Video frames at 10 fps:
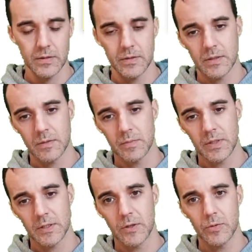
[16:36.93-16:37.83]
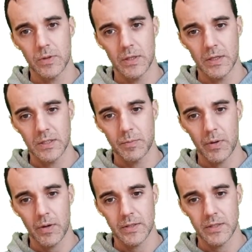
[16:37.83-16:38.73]
something to do with the
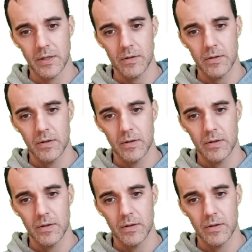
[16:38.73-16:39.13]
experience here.